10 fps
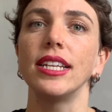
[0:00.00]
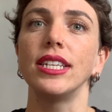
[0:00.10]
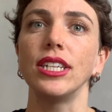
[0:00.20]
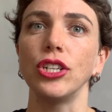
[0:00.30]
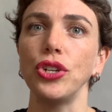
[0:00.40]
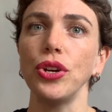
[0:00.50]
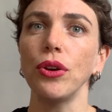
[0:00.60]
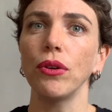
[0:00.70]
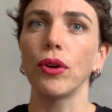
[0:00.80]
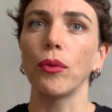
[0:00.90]
Did
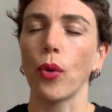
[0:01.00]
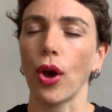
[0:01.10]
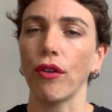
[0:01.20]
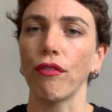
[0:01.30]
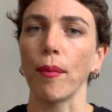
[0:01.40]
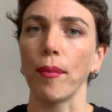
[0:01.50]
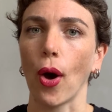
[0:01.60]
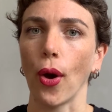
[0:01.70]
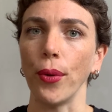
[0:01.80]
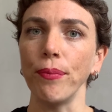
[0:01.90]
you work from
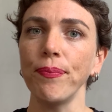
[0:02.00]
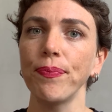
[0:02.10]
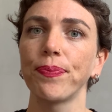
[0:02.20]
home?